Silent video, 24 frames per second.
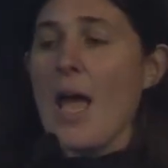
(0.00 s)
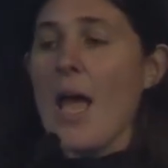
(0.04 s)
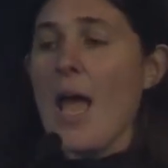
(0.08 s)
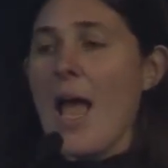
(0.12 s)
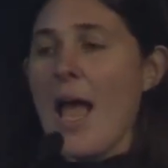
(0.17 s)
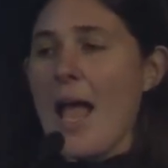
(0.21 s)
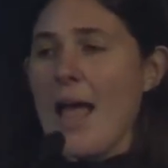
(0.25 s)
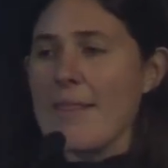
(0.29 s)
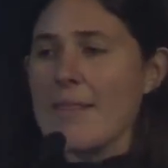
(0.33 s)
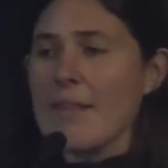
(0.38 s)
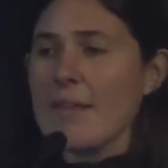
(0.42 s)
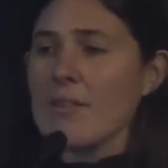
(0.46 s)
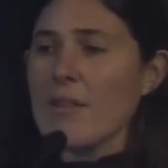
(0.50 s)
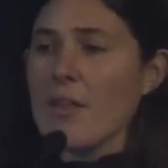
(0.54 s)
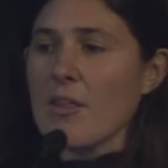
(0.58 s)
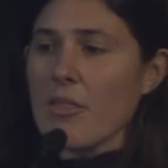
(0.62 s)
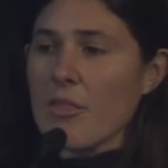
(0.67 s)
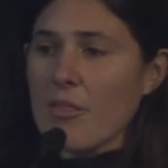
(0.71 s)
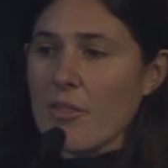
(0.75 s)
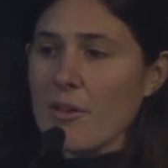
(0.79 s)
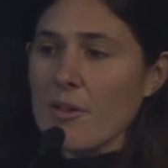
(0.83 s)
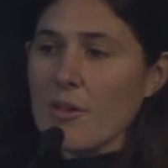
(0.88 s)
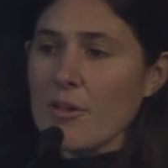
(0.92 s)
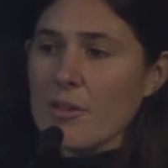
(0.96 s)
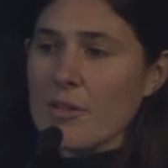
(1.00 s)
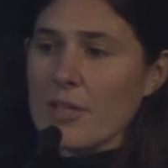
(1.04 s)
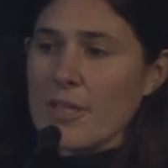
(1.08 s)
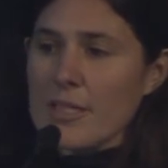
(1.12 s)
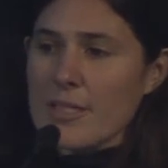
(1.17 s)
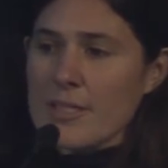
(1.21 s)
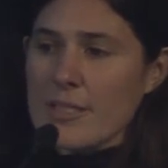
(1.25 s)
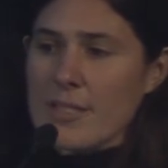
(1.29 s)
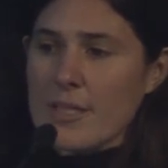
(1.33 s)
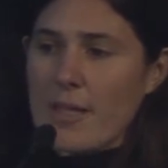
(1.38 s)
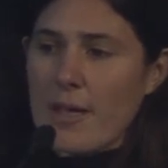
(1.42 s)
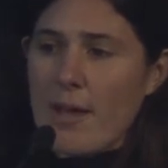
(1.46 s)
And then the third
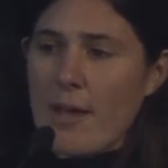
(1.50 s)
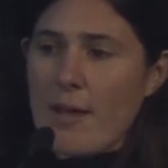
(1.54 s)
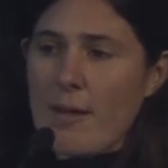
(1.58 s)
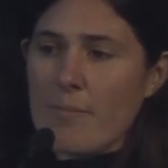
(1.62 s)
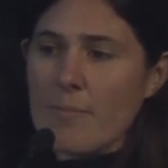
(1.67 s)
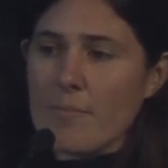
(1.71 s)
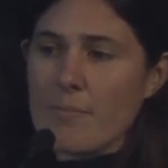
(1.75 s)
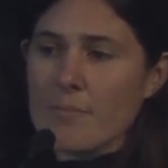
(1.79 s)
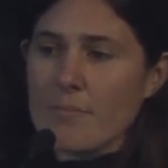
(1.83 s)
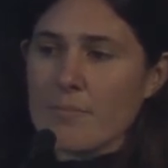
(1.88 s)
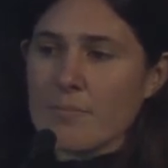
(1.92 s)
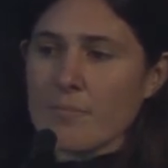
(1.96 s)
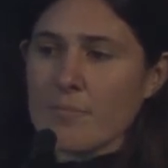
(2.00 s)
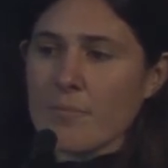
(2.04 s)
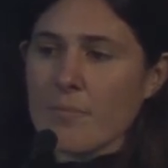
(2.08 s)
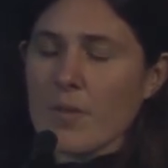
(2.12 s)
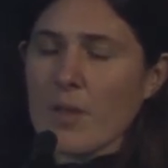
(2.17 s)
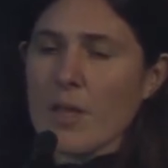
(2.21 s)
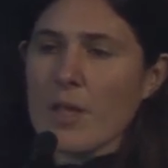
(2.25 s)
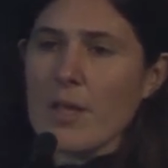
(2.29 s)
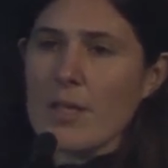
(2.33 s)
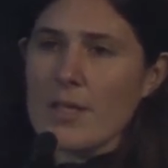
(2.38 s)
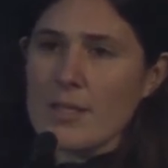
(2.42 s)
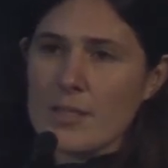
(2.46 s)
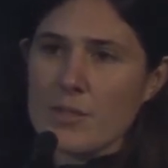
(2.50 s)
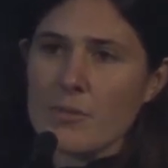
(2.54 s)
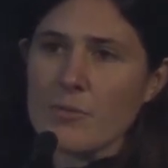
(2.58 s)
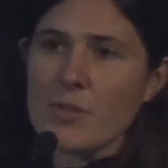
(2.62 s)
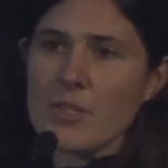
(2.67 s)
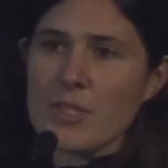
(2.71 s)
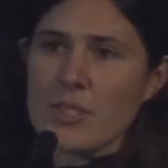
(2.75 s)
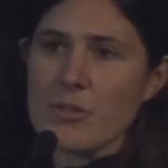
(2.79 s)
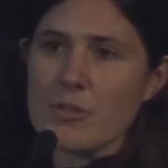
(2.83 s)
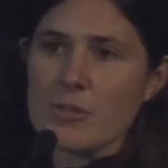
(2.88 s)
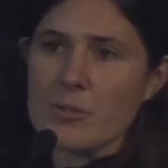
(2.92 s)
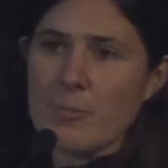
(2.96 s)
is a
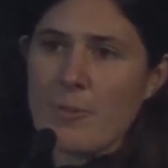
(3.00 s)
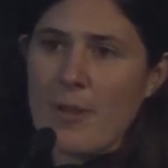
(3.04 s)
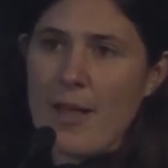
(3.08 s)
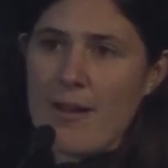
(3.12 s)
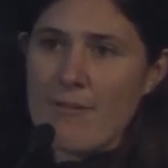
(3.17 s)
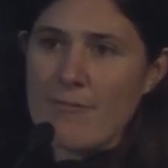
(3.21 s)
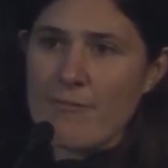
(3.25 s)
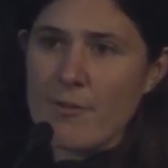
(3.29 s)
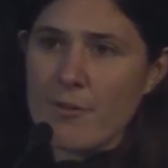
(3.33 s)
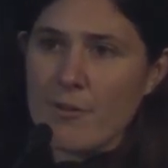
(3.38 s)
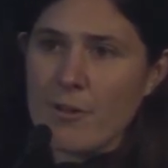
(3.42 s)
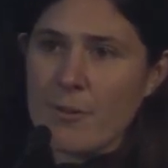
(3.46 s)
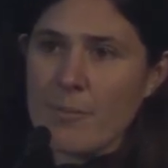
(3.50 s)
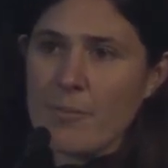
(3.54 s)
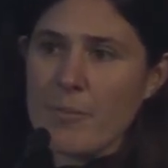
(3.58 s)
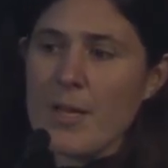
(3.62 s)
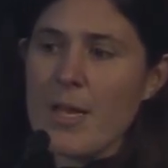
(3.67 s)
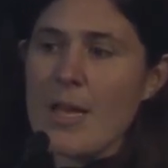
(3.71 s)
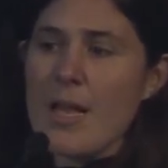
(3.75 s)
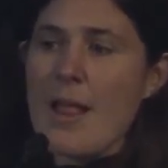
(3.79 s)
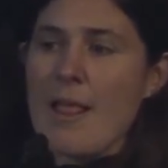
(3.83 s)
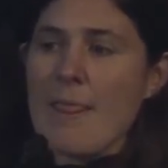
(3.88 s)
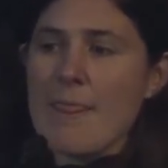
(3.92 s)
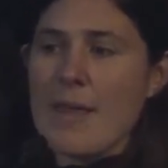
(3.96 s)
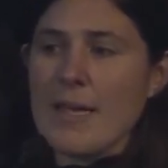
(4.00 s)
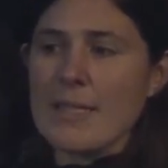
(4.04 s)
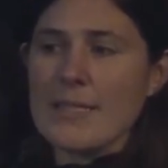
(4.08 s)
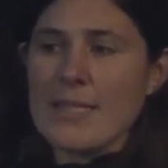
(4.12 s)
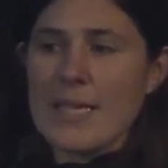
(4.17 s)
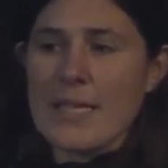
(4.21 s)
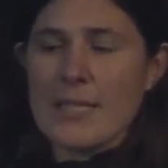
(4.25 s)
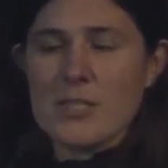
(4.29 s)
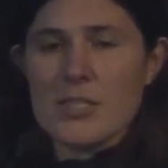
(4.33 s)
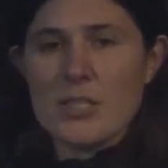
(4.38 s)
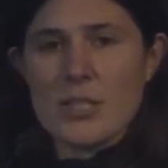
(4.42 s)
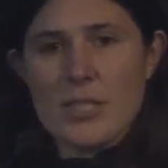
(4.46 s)
research platform that's
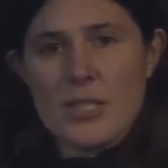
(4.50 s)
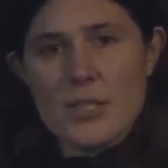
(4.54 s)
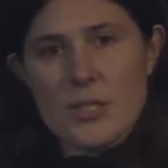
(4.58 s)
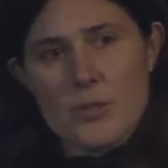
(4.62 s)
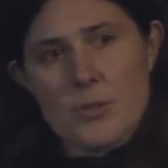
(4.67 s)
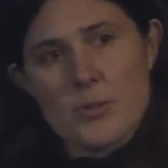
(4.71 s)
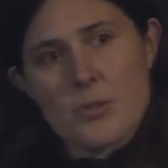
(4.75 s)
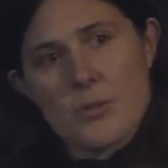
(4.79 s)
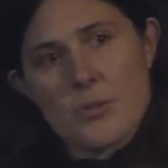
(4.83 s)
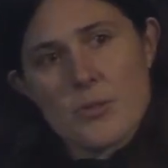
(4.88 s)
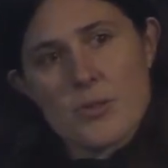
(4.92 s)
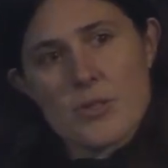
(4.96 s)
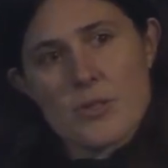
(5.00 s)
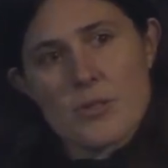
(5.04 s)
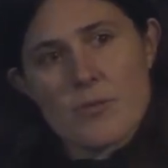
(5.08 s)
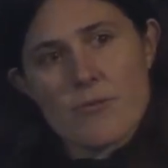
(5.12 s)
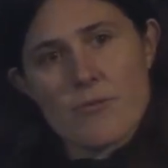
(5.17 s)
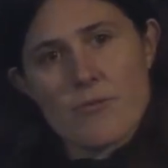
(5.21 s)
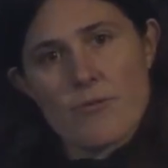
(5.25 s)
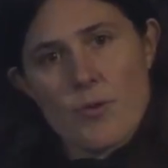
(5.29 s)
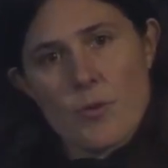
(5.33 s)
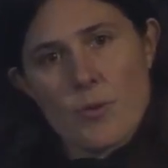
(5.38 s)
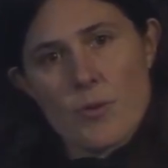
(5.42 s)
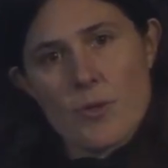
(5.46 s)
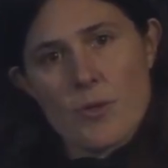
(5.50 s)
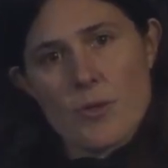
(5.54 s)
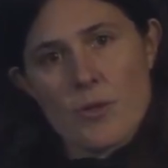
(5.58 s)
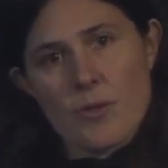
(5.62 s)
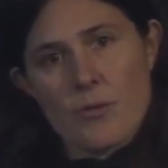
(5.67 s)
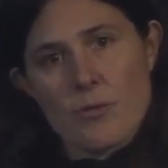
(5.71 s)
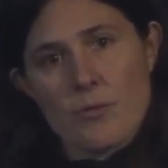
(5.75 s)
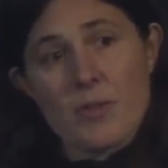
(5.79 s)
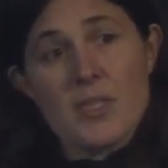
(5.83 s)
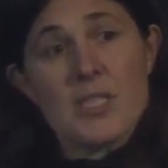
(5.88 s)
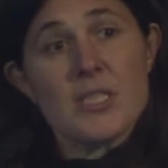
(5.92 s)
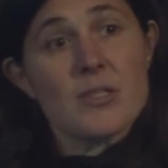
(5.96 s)
actually used for
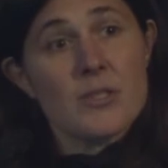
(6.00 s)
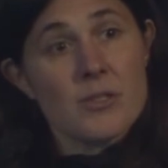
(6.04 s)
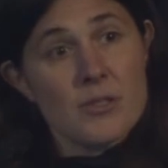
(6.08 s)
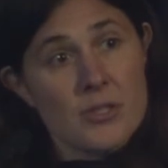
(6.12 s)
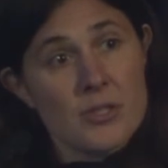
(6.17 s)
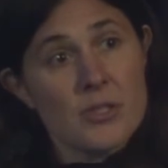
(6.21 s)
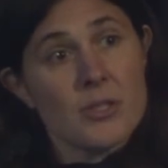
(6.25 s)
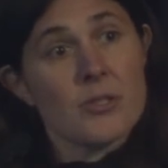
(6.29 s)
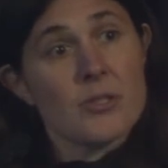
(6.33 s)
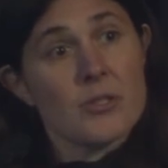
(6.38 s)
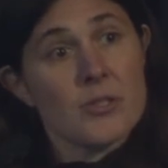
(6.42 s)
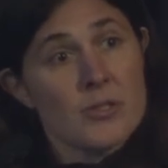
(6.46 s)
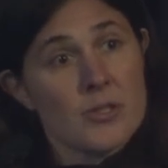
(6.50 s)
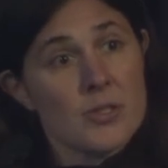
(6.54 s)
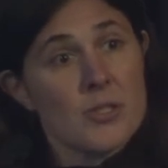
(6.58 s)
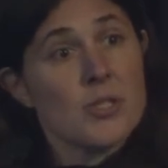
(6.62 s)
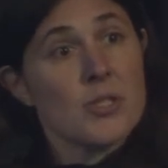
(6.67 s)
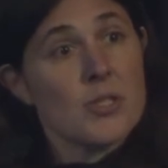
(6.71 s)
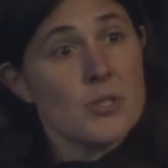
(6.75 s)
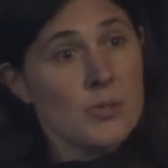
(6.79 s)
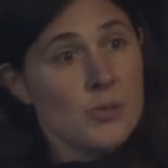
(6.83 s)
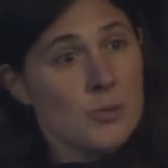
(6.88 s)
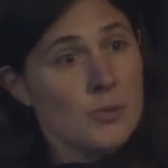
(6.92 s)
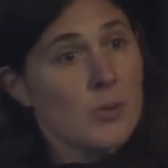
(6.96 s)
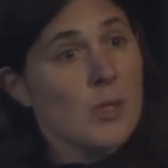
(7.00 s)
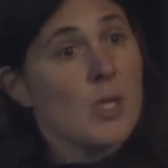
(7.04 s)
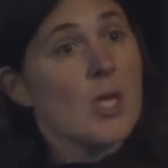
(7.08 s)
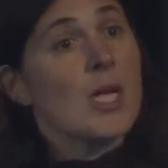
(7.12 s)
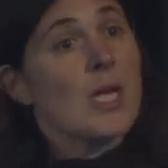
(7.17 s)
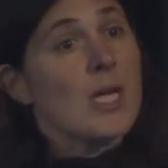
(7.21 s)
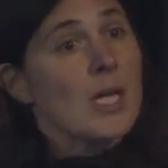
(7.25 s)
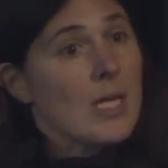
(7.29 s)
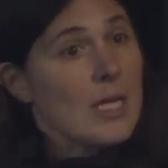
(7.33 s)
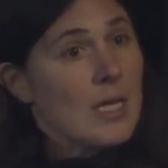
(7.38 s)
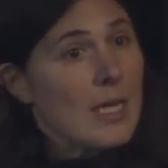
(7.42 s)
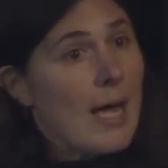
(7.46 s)
researchers to
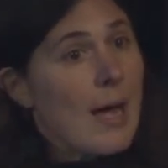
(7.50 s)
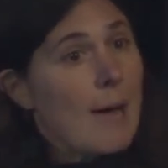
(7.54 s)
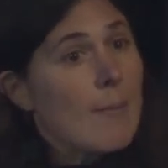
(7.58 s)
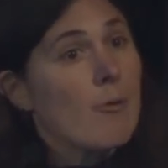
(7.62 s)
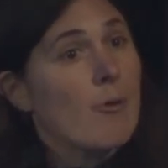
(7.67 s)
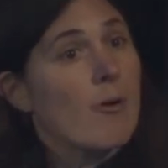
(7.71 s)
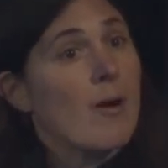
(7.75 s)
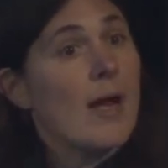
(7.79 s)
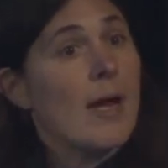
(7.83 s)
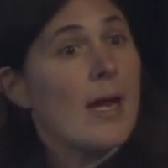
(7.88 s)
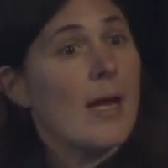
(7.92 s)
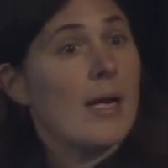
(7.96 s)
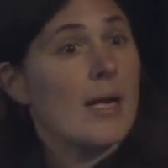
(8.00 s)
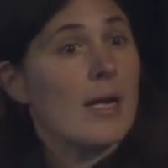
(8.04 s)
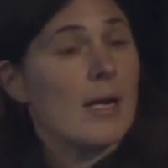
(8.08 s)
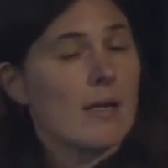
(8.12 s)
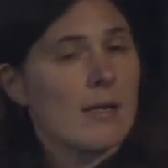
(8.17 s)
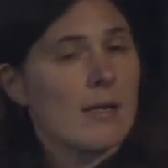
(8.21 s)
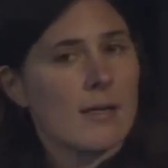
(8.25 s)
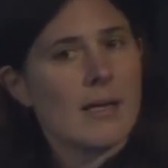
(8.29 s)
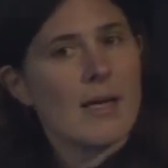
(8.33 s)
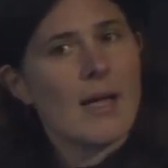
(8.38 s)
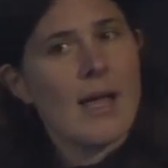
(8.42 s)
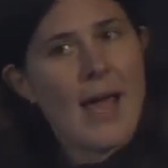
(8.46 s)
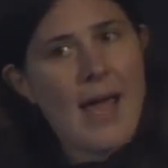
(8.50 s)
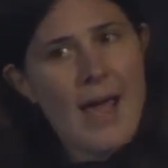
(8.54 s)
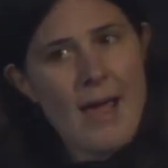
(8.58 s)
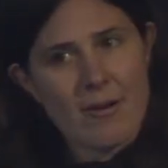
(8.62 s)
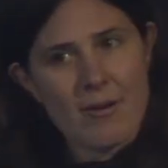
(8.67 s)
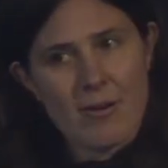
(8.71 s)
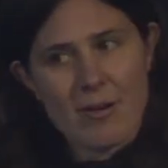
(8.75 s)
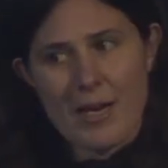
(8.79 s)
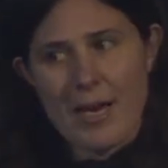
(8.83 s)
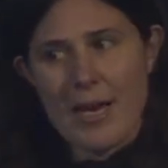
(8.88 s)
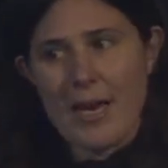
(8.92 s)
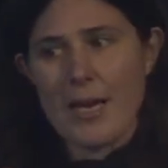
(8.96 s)
collaborate,
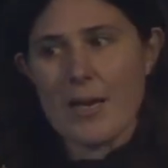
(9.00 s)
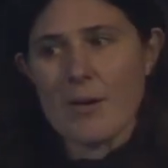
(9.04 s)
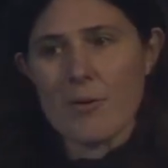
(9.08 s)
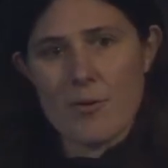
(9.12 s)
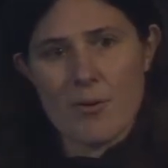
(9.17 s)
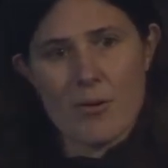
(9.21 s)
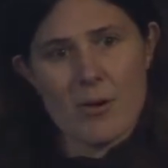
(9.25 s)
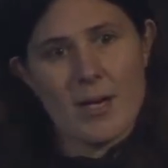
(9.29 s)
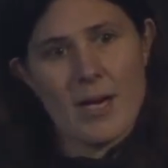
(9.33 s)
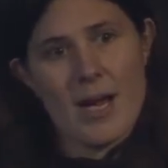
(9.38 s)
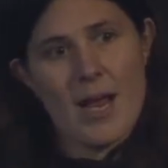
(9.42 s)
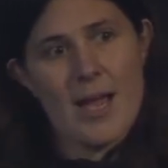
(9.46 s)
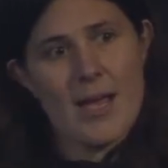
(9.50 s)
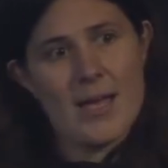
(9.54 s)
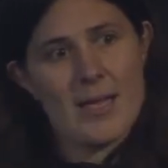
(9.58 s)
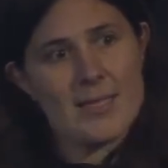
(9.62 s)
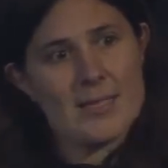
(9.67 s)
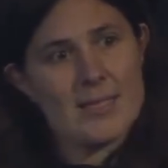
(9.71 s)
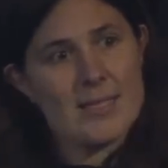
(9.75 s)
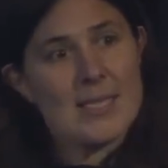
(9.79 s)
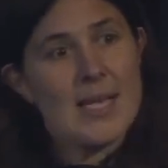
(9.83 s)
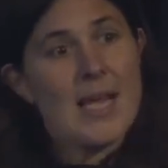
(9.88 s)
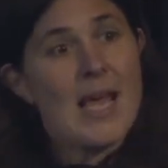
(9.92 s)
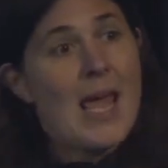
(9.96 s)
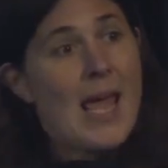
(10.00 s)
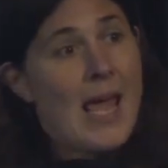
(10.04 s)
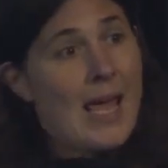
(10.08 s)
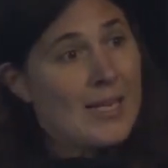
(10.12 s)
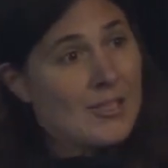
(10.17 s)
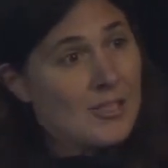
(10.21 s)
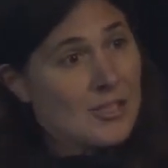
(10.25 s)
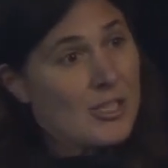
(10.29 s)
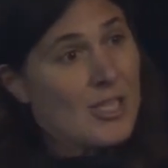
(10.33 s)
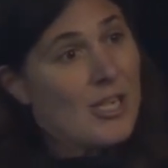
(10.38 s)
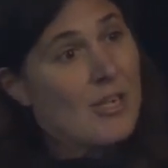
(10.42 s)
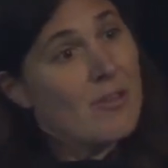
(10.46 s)
aggregate, organize, and
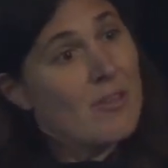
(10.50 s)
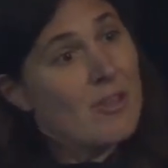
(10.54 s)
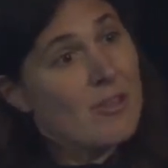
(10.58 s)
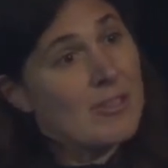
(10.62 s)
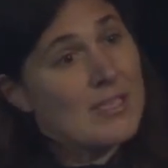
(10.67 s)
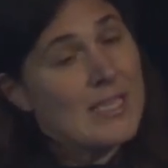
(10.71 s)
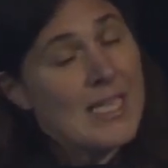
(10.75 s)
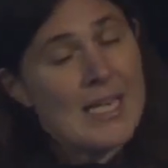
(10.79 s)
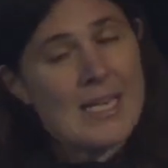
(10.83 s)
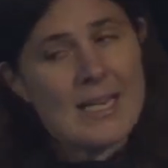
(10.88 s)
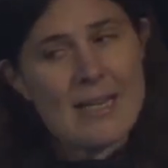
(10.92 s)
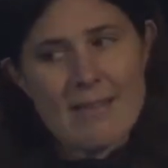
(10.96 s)
share their data.